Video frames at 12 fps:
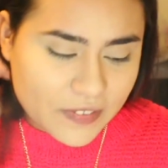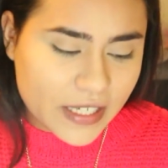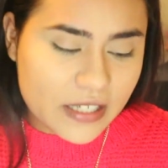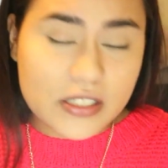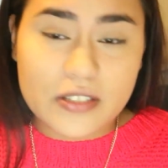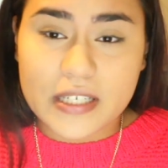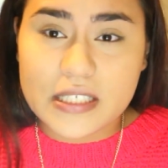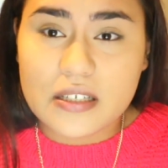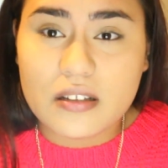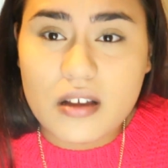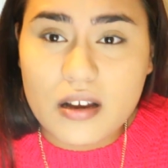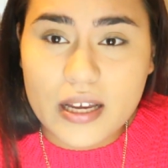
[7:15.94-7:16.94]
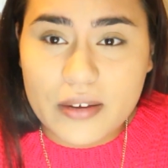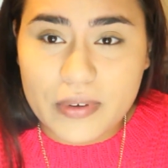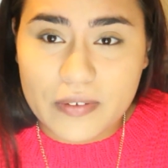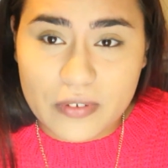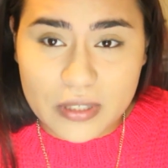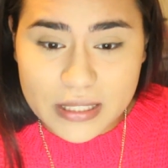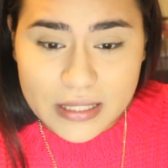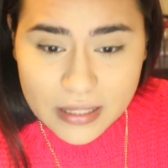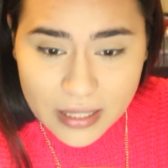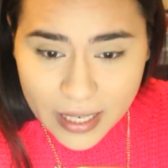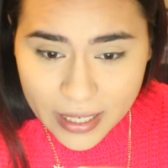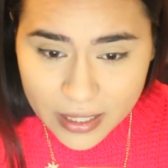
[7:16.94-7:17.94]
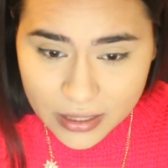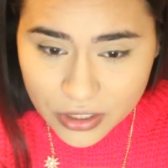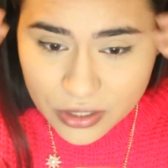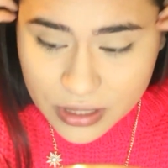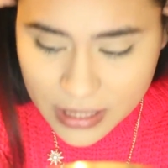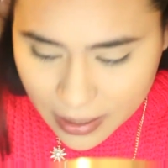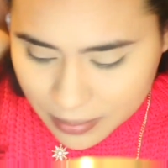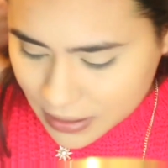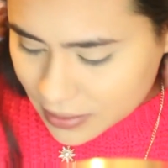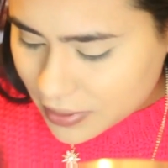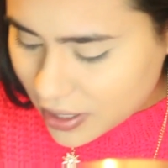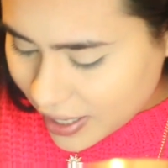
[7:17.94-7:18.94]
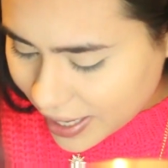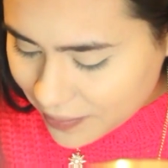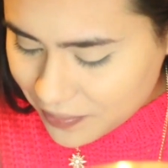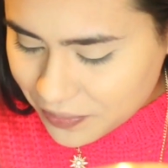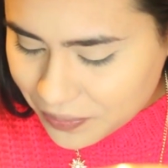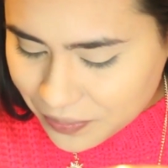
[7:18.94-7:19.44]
video is already so long and we've only done like 2 steps. Okay.